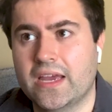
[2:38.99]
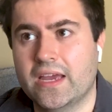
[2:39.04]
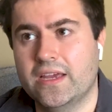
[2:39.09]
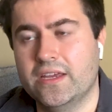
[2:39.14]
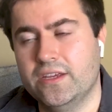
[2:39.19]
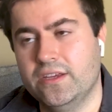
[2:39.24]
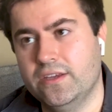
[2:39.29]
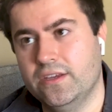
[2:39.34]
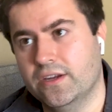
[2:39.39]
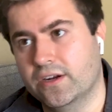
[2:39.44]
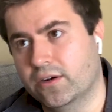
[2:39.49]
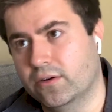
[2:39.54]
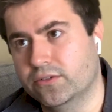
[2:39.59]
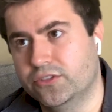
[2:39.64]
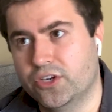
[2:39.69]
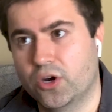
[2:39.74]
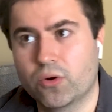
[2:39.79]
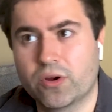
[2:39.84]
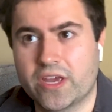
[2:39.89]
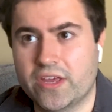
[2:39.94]
you know,
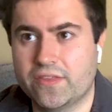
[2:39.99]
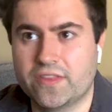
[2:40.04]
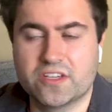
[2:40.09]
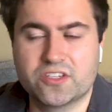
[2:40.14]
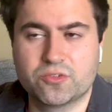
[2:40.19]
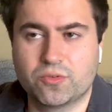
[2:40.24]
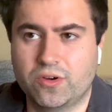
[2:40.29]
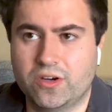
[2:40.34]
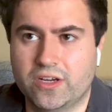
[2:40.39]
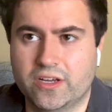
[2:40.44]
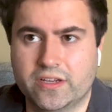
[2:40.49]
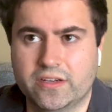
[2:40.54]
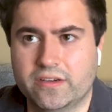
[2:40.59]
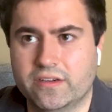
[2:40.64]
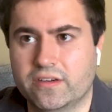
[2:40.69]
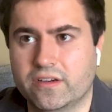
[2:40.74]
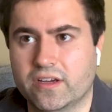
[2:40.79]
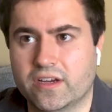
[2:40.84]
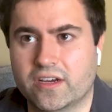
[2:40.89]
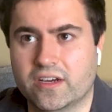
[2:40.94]
don't get this
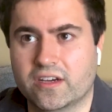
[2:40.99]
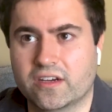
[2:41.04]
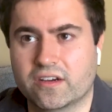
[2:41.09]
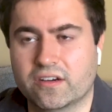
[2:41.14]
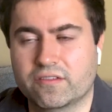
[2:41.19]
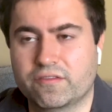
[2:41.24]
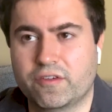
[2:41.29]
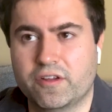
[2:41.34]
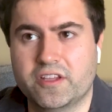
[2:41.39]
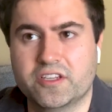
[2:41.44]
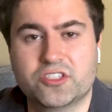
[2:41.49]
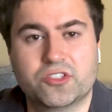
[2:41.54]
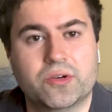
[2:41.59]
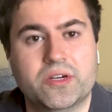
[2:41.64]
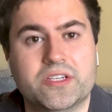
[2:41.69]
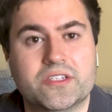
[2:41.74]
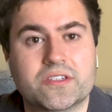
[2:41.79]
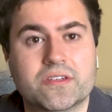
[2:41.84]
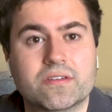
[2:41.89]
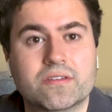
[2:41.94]
one for this
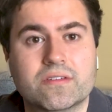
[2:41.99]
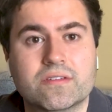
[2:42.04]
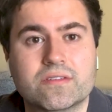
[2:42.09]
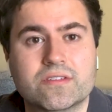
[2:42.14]
reason.